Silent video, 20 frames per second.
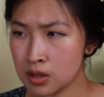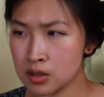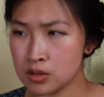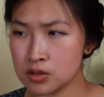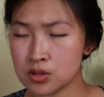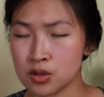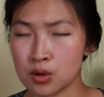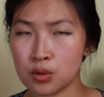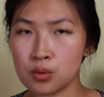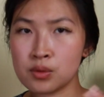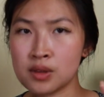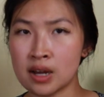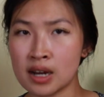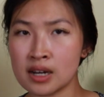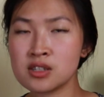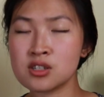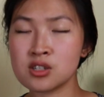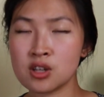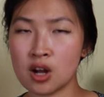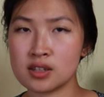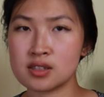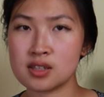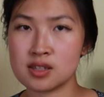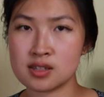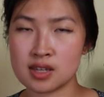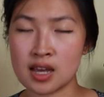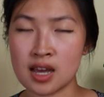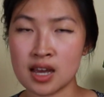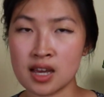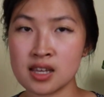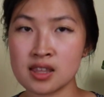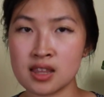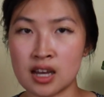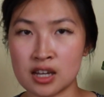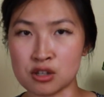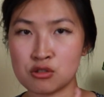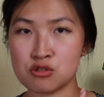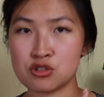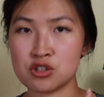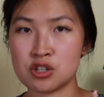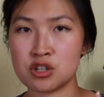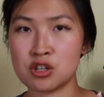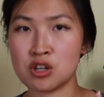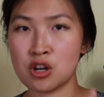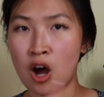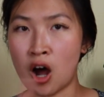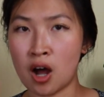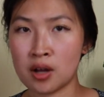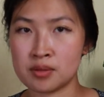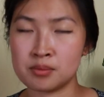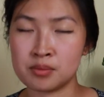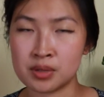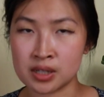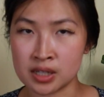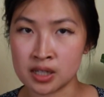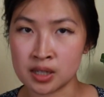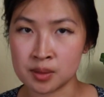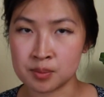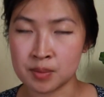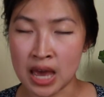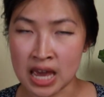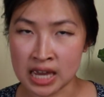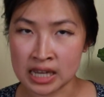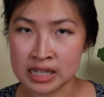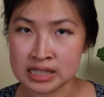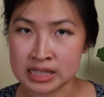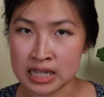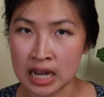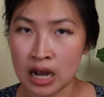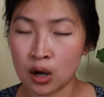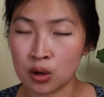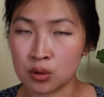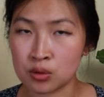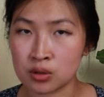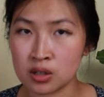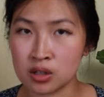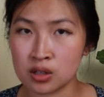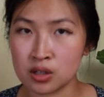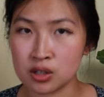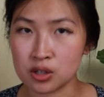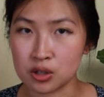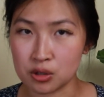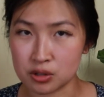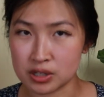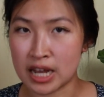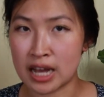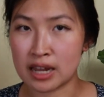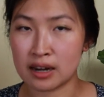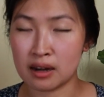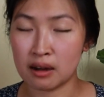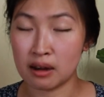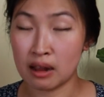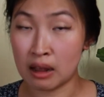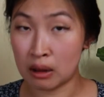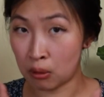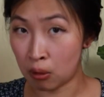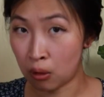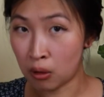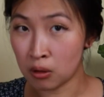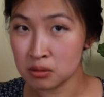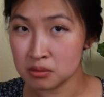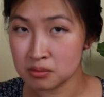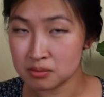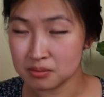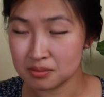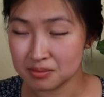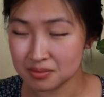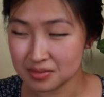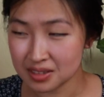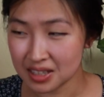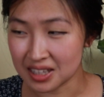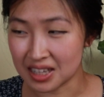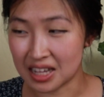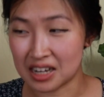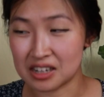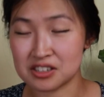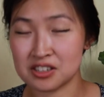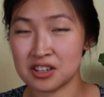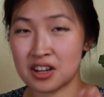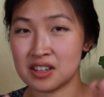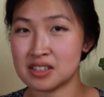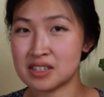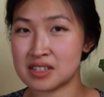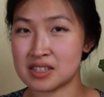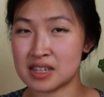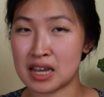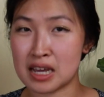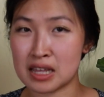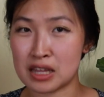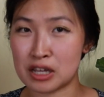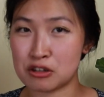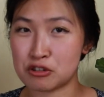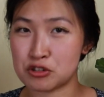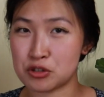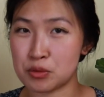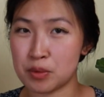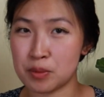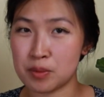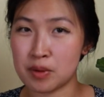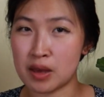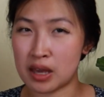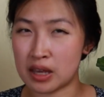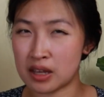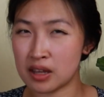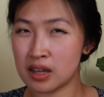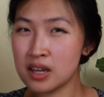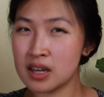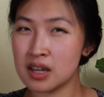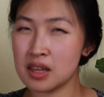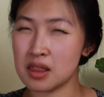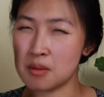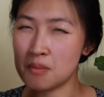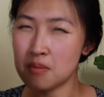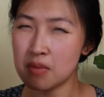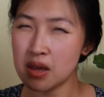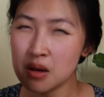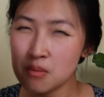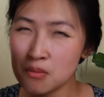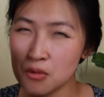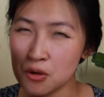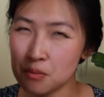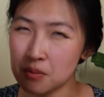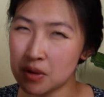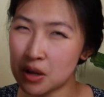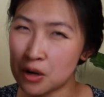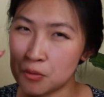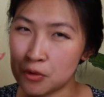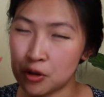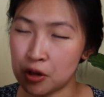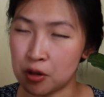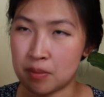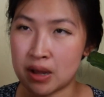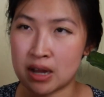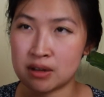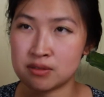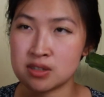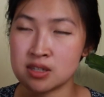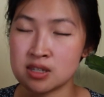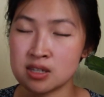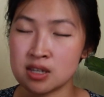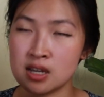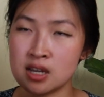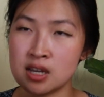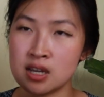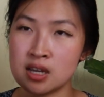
So that is not to say that you should not be paying down your debt at all. That is not to say that you should be paying the minimal amounts.